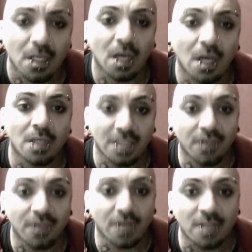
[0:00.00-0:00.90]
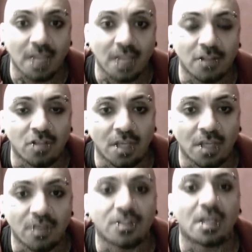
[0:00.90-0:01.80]
Uh, yeah, there is actually.
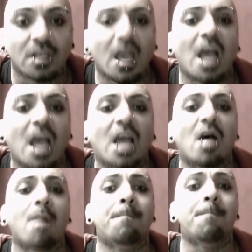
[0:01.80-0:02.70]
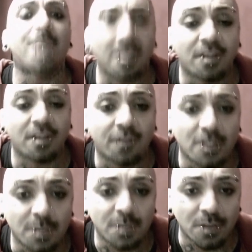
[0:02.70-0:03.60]
There's a, a, a big
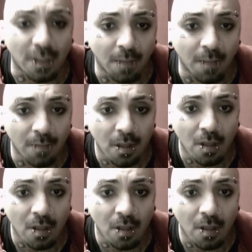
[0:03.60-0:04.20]
difference between them.